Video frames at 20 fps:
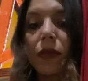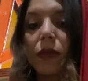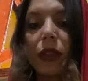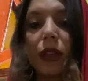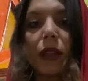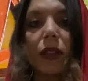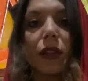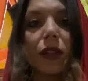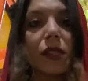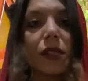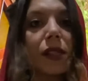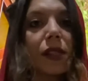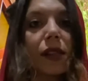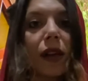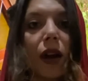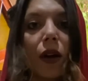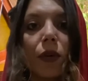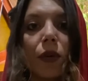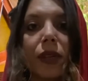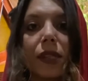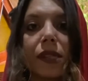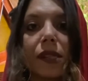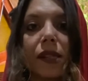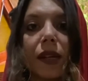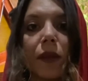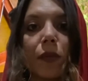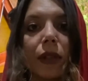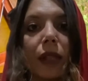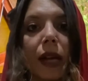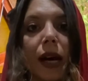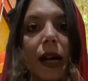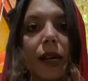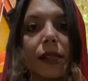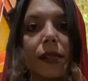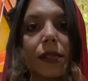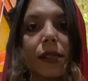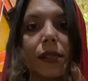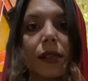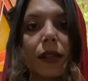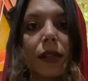This is how we
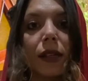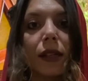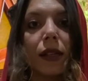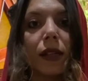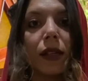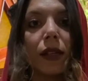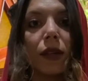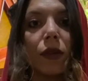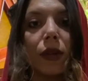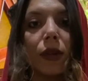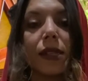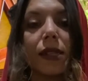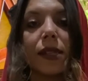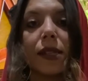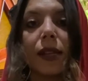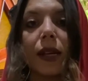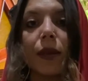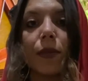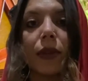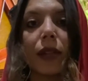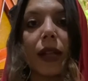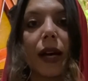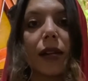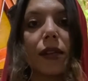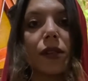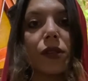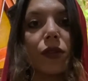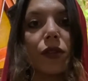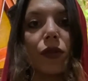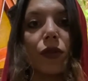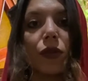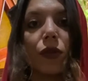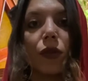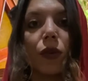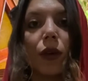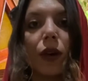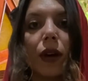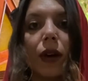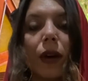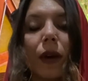stabilize. We stabilize through
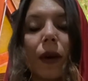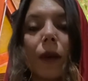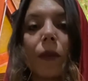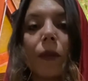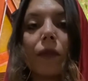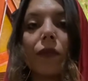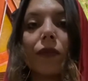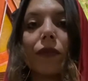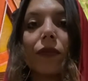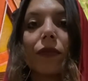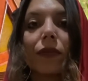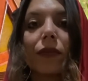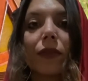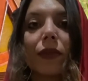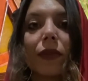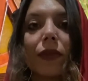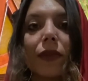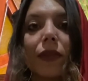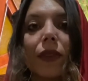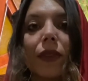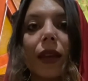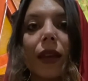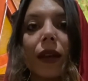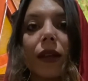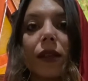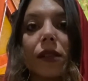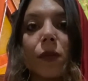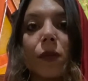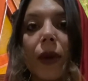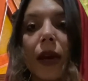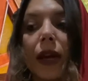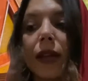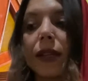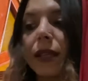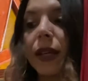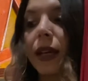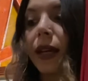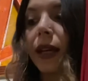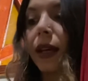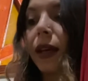
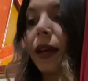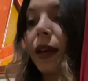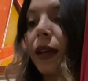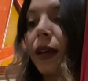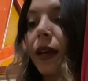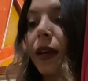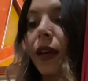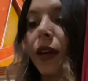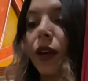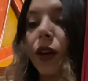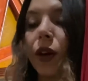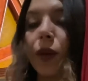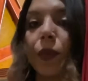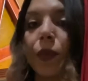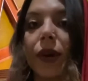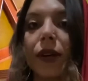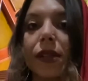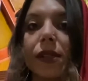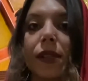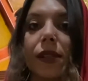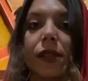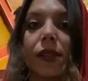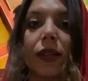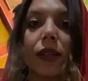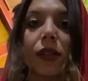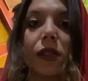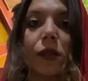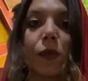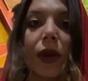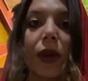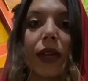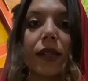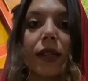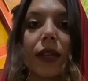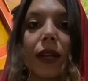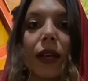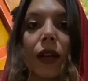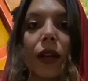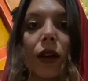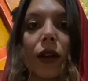expanding in our presence, expanding in
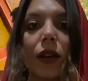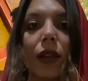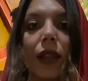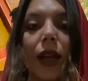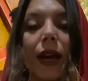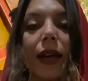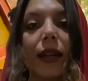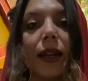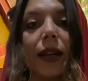our light.